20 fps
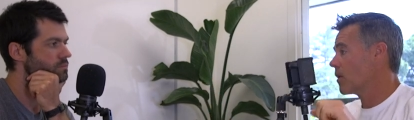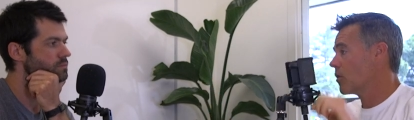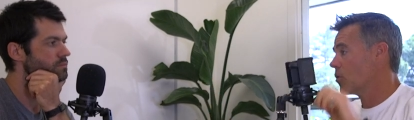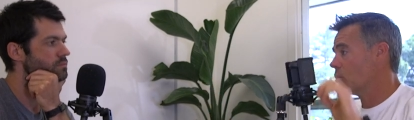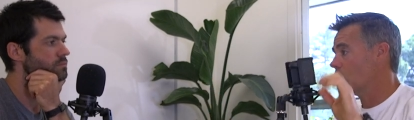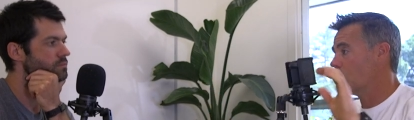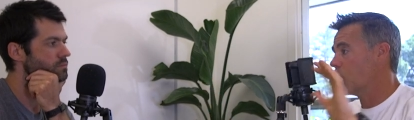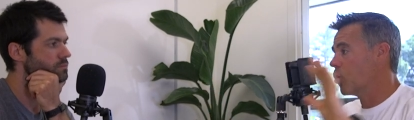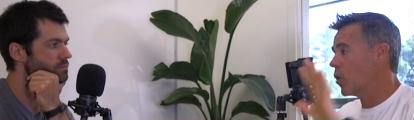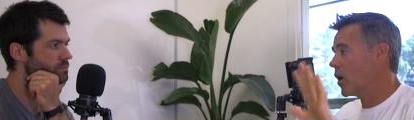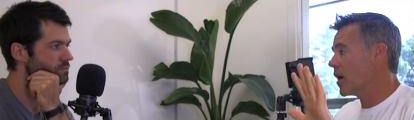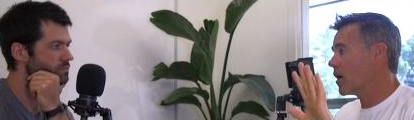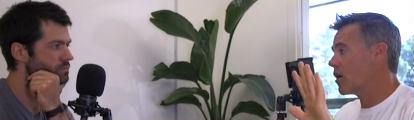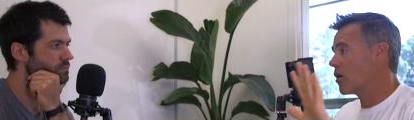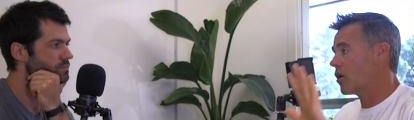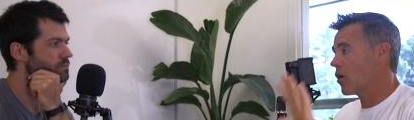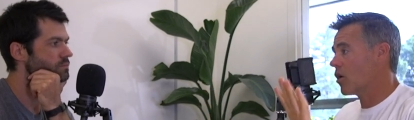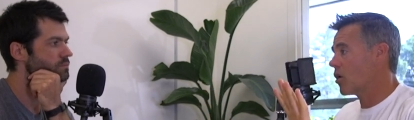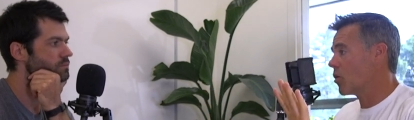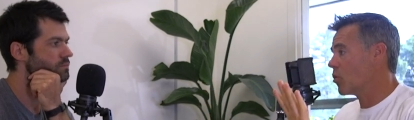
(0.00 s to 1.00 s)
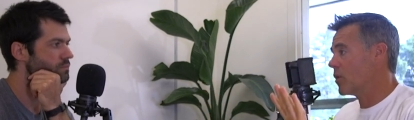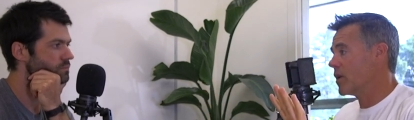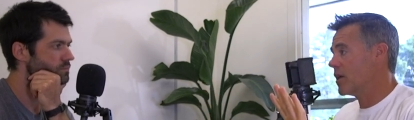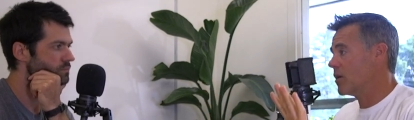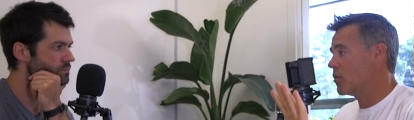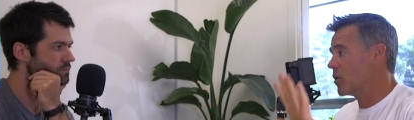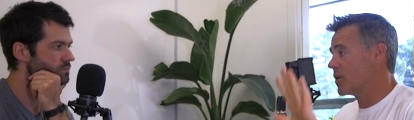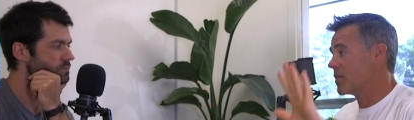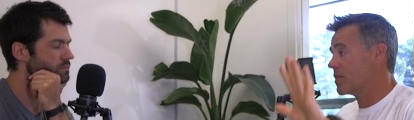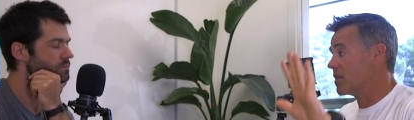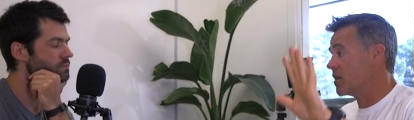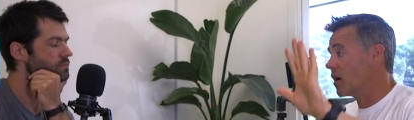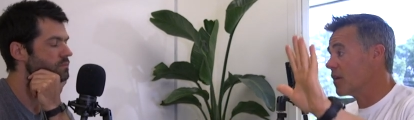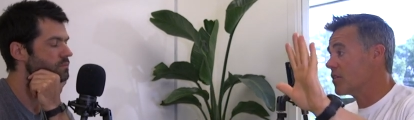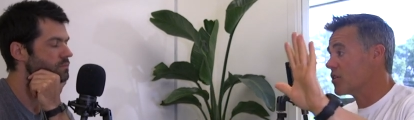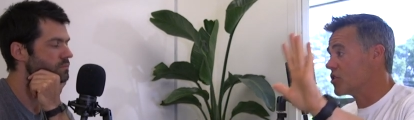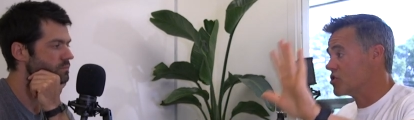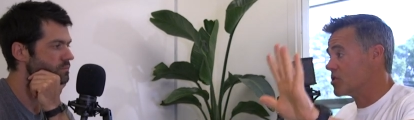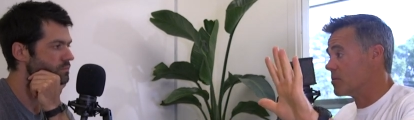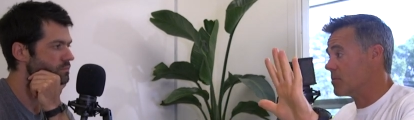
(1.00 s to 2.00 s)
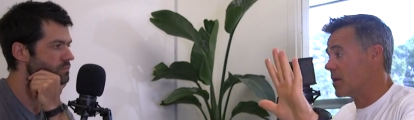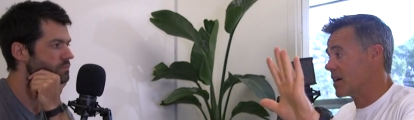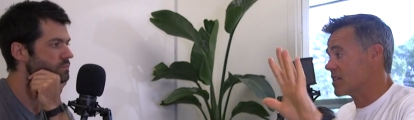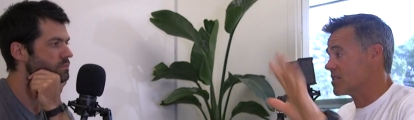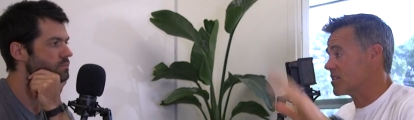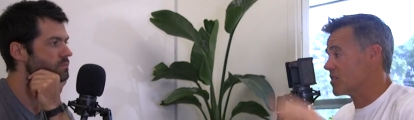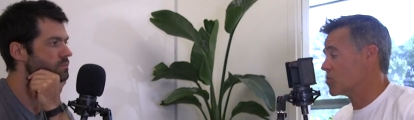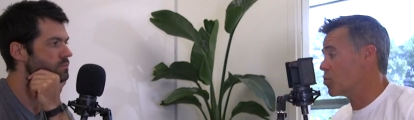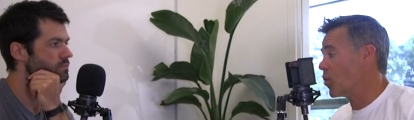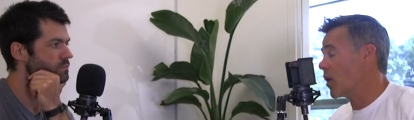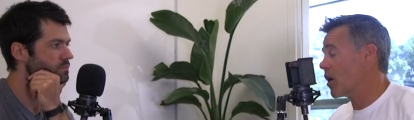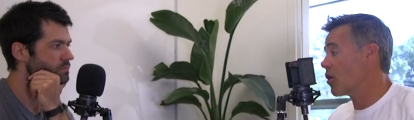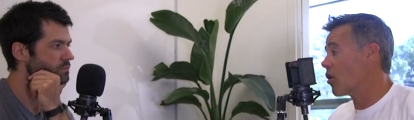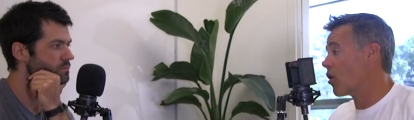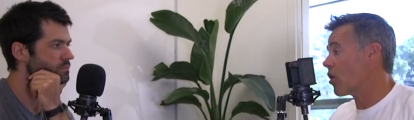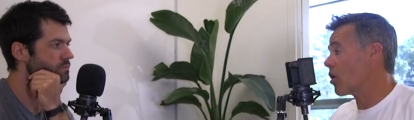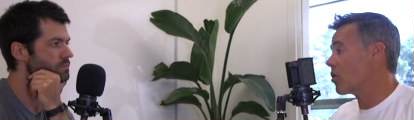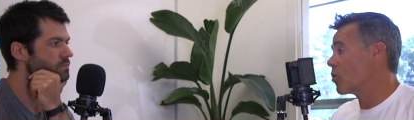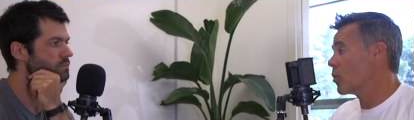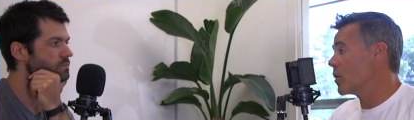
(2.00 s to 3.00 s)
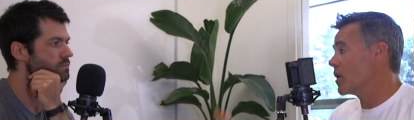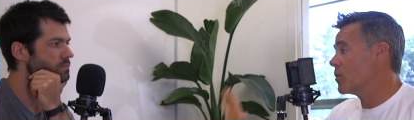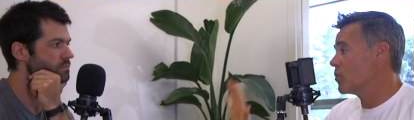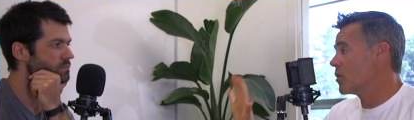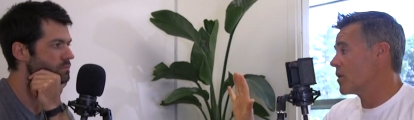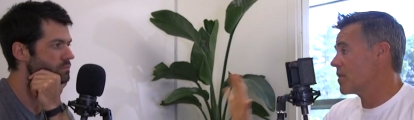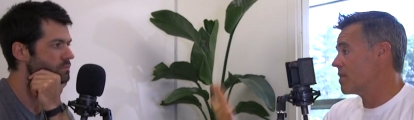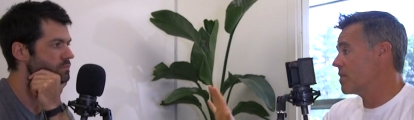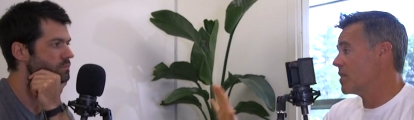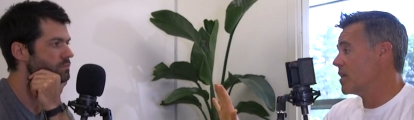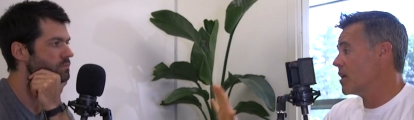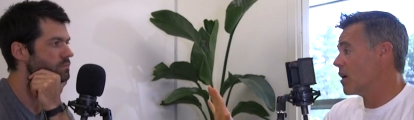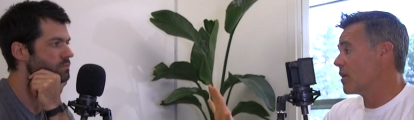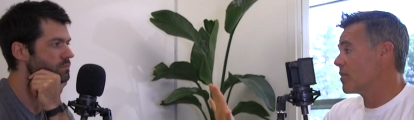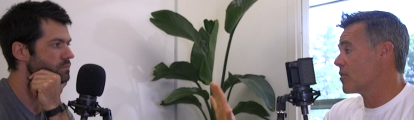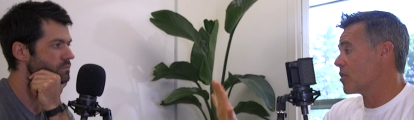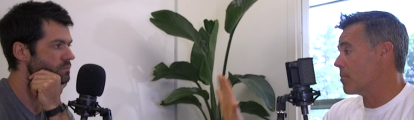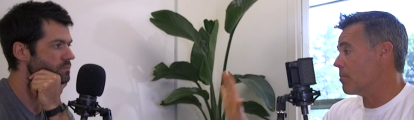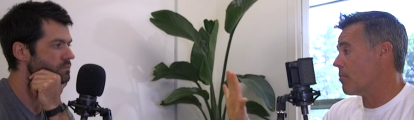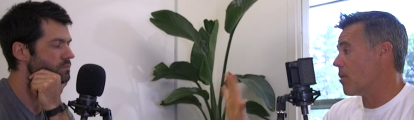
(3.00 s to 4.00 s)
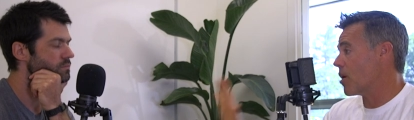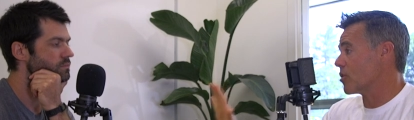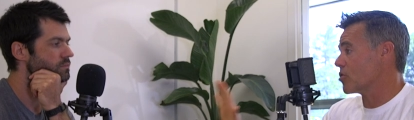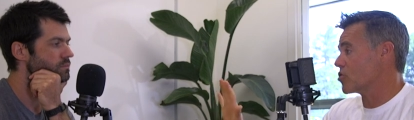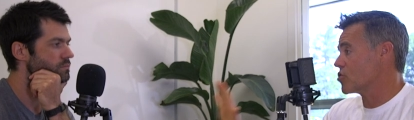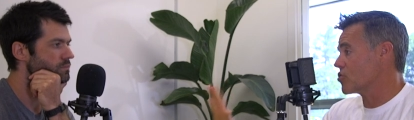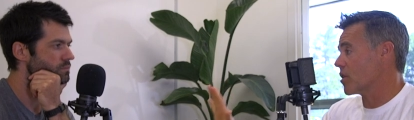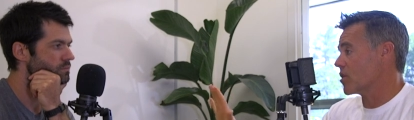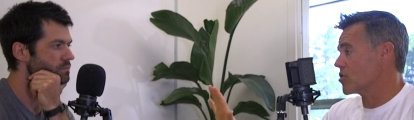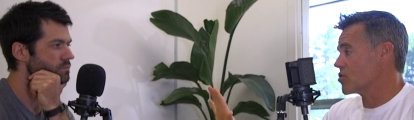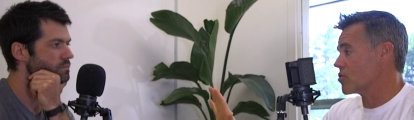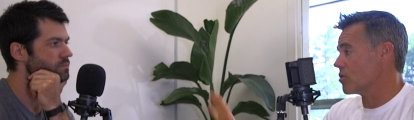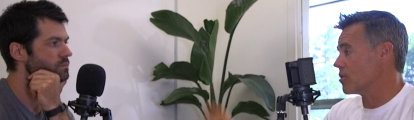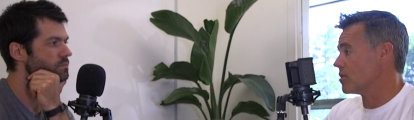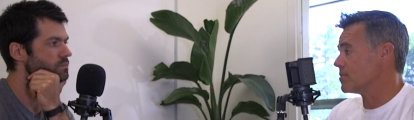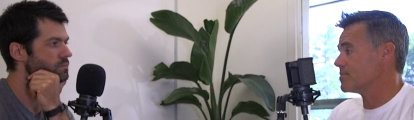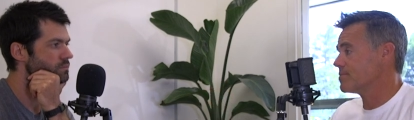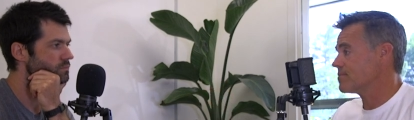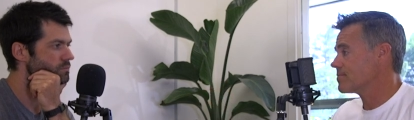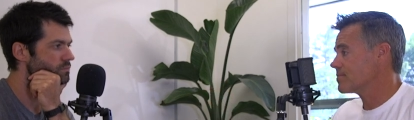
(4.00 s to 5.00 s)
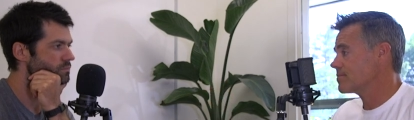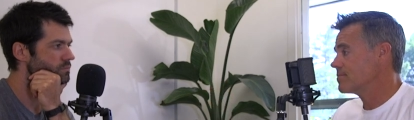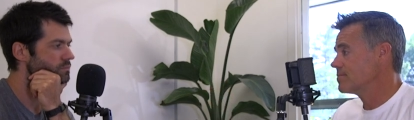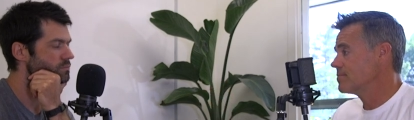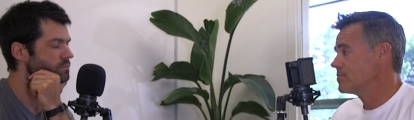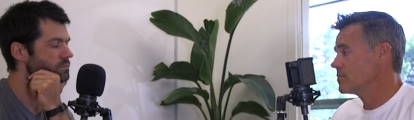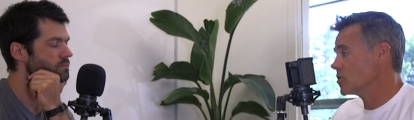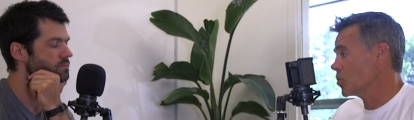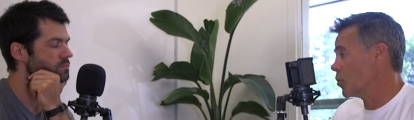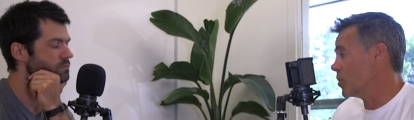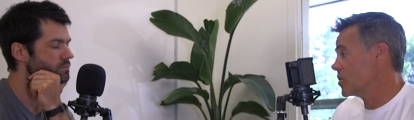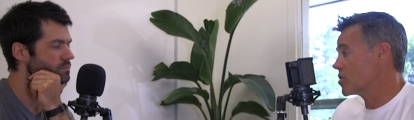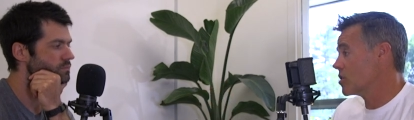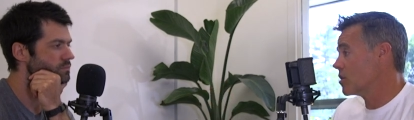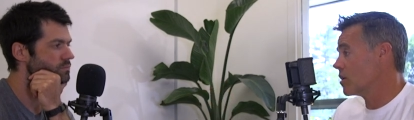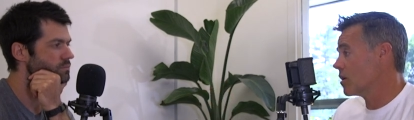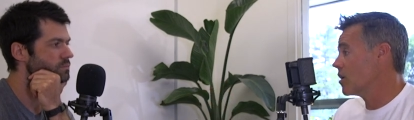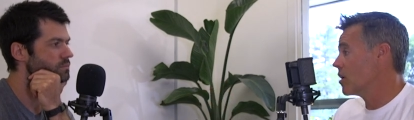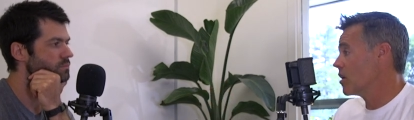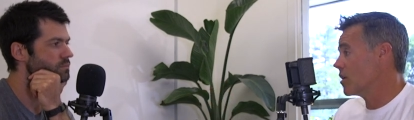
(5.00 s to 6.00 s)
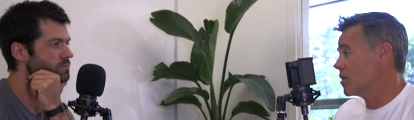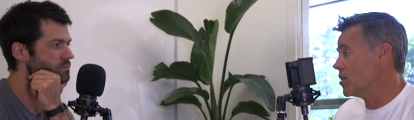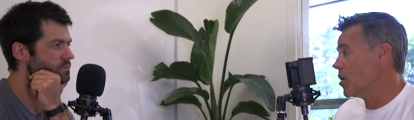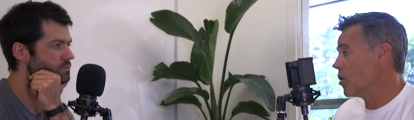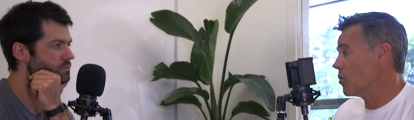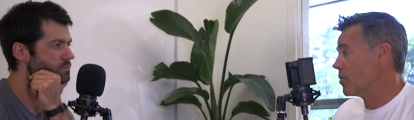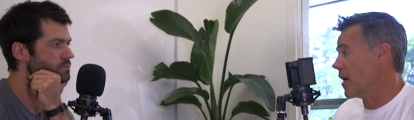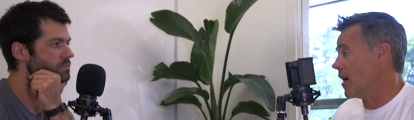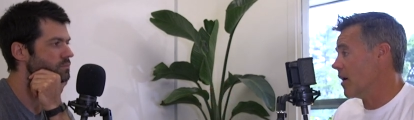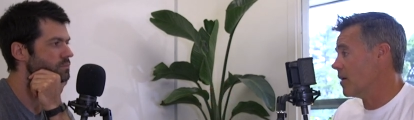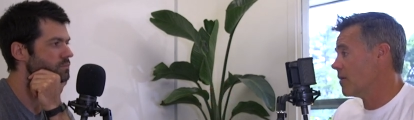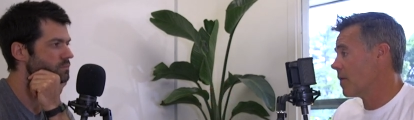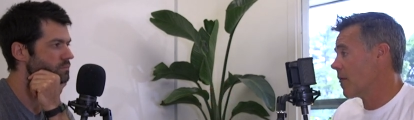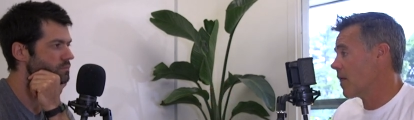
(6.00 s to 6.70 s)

Speaker 1: Where are we with the other gymnastics? Where are mm-hmm. we with the other model Mm-hmm. We should know that